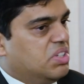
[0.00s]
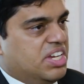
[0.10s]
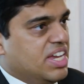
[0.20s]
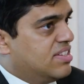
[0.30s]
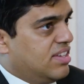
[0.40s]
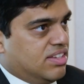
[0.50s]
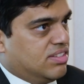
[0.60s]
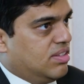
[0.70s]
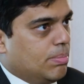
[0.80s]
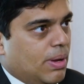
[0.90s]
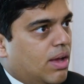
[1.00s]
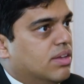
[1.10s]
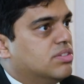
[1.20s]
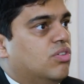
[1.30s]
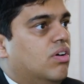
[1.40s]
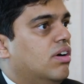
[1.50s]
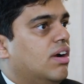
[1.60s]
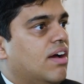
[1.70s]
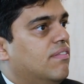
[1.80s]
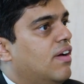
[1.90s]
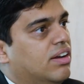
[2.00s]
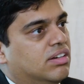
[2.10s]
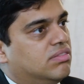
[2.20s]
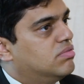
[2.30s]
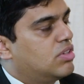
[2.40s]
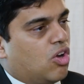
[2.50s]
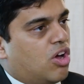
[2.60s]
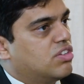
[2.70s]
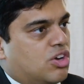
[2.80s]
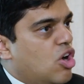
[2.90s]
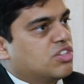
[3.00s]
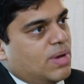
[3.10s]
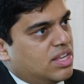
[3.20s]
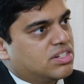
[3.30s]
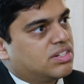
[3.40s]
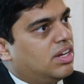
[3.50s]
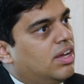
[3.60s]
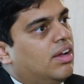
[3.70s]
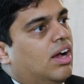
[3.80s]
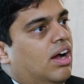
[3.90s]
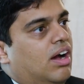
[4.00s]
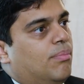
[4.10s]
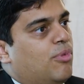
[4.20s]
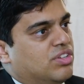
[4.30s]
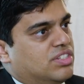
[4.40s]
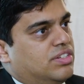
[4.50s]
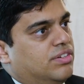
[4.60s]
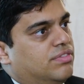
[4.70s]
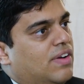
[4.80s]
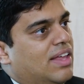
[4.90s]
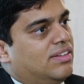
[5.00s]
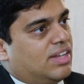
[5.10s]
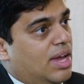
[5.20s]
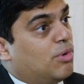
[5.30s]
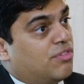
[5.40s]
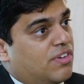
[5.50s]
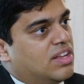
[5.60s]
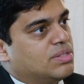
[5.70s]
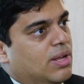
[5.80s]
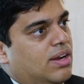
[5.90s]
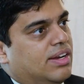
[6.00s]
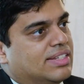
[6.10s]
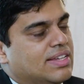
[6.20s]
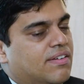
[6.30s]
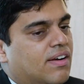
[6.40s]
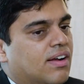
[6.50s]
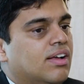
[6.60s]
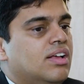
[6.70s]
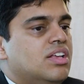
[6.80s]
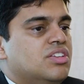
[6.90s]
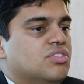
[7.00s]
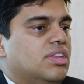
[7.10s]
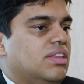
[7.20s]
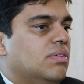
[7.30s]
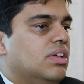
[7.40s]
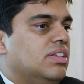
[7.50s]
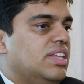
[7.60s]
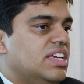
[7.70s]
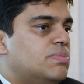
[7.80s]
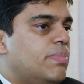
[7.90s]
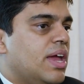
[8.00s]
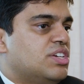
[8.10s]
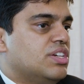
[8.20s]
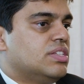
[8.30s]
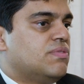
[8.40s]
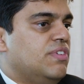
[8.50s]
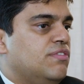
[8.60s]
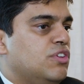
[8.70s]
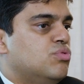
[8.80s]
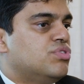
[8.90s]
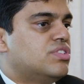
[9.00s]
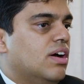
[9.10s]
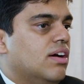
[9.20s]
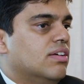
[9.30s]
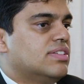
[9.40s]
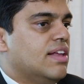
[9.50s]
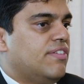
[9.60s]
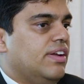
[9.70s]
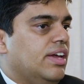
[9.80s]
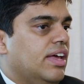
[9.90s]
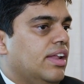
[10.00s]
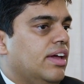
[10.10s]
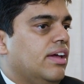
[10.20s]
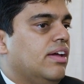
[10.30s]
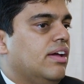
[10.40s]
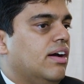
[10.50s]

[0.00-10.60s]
DSAs in the past, or have had cross-match positive at the time of transplant, etc. So these patients, we've used cell-free DNA